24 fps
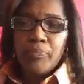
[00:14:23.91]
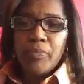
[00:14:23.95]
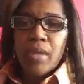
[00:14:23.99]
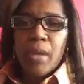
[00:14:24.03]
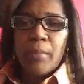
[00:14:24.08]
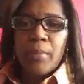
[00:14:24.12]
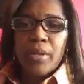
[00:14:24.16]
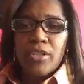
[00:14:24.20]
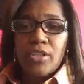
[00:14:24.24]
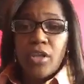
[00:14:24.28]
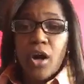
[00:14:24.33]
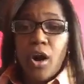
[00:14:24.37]

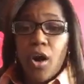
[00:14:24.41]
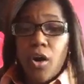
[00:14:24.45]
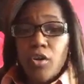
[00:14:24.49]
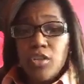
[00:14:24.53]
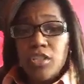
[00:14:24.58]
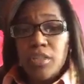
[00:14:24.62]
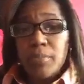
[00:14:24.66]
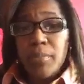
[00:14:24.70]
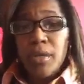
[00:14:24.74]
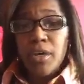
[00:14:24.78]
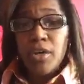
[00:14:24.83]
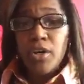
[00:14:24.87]
But the
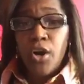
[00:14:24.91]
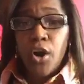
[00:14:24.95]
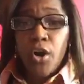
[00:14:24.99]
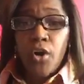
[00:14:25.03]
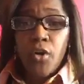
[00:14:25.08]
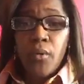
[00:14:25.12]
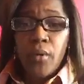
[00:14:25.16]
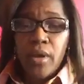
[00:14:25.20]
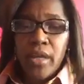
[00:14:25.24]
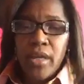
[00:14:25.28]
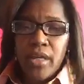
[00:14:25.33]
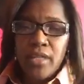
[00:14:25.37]
ultimate
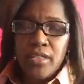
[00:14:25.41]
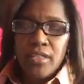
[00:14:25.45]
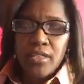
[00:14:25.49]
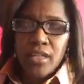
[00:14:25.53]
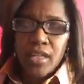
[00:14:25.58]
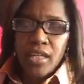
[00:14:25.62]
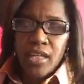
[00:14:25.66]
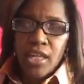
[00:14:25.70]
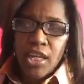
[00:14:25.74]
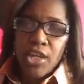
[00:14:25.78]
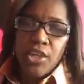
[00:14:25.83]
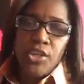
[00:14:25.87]
goal is to
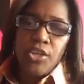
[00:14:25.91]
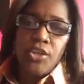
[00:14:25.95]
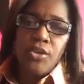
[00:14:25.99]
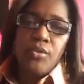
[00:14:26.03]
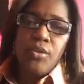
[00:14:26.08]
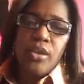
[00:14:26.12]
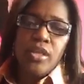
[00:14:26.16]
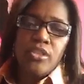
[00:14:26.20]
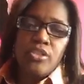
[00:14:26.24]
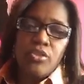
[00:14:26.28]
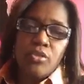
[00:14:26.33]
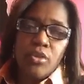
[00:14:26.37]
get you
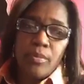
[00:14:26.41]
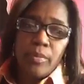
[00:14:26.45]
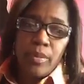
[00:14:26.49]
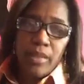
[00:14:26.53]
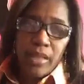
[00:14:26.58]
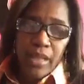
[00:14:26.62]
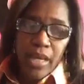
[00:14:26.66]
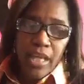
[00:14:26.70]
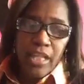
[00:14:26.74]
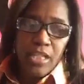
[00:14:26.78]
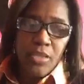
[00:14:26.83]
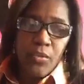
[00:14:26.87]
into a
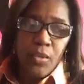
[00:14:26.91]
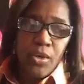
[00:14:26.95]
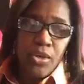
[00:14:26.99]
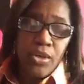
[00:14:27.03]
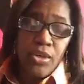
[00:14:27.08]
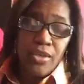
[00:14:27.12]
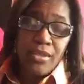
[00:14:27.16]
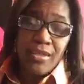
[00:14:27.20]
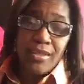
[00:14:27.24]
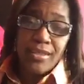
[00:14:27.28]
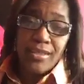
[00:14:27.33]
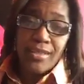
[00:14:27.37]
place where
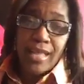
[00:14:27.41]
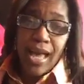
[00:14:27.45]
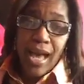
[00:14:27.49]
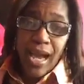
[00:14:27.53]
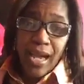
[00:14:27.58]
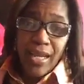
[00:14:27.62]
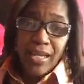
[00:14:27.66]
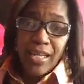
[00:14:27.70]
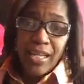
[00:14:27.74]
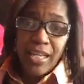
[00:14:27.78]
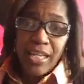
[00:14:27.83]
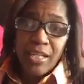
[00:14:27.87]
you're
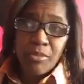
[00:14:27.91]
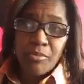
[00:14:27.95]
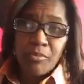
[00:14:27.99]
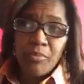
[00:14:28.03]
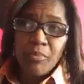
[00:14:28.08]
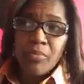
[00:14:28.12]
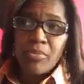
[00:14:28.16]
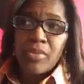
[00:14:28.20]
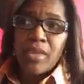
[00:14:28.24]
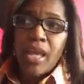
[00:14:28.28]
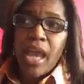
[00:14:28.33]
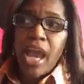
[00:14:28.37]
designing
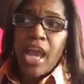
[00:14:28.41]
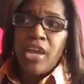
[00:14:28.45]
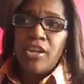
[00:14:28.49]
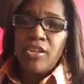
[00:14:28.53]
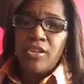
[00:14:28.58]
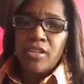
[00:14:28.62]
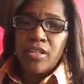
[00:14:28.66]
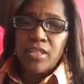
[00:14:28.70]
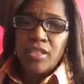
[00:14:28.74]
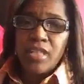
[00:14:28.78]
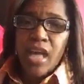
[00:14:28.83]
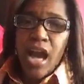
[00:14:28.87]

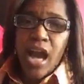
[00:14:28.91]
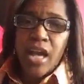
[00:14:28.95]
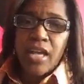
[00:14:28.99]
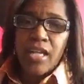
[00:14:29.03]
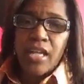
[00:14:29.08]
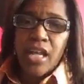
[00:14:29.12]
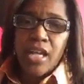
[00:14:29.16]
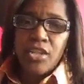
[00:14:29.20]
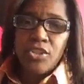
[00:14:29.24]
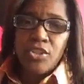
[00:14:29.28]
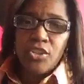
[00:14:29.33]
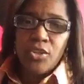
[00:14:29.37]

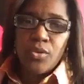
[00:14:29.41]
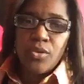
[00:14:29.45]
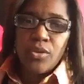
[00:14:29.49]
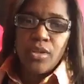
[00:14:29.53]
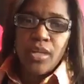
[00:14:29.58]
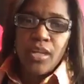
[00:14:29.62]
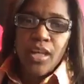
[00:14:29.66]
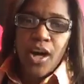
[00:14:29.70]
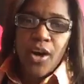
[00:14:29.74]
and doing it.